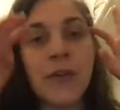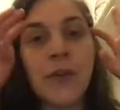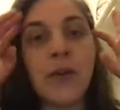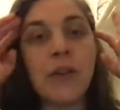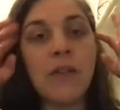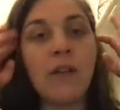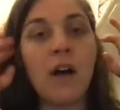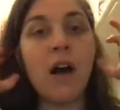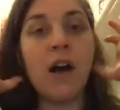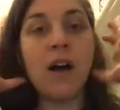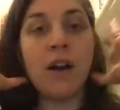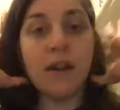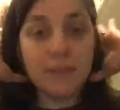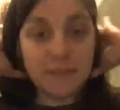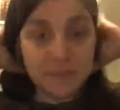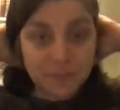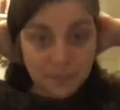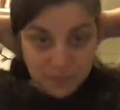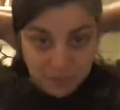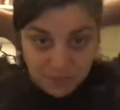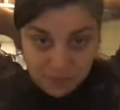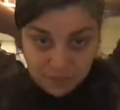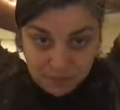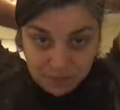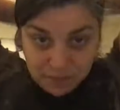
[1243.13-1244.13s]
along
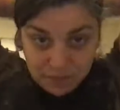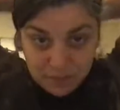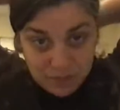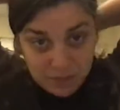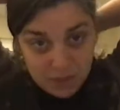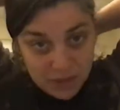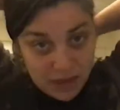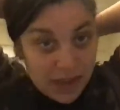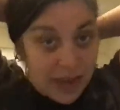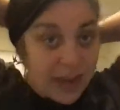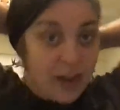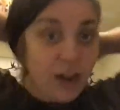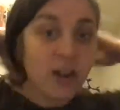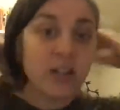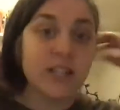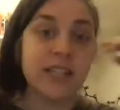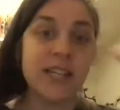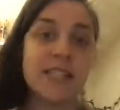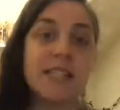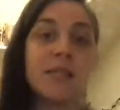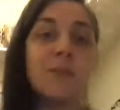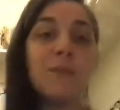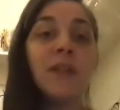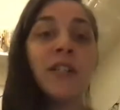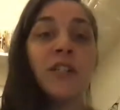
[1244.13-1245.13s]
in our
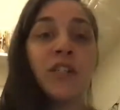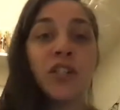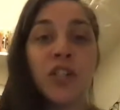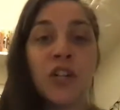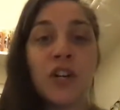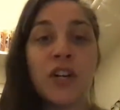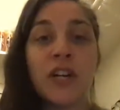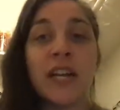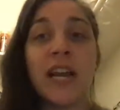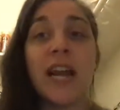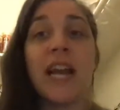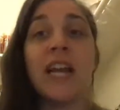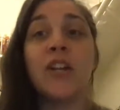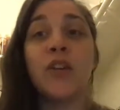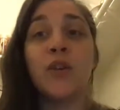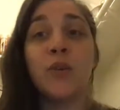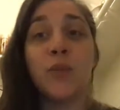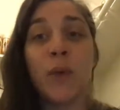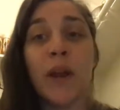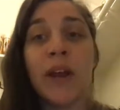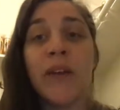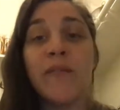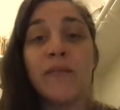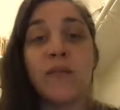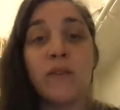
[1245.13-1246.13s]
discipline journey and
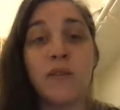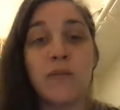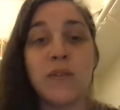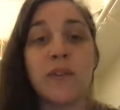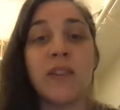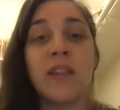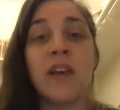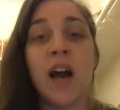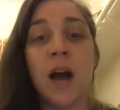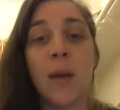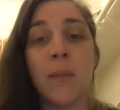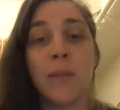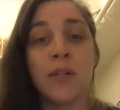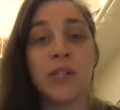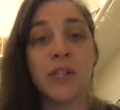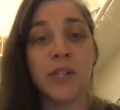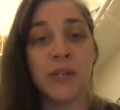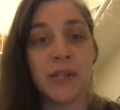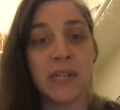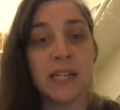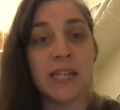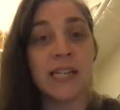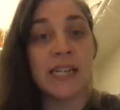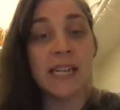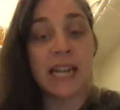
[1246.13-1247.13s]
grateful for the
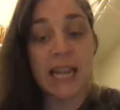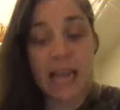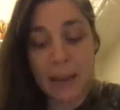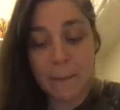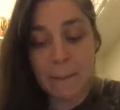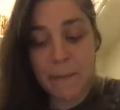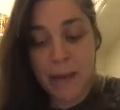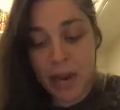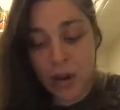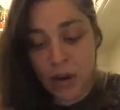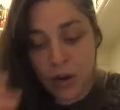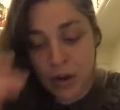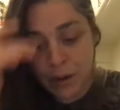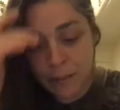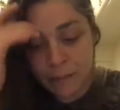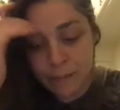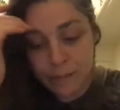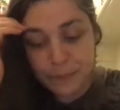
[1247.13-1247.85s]
opportunity to get better.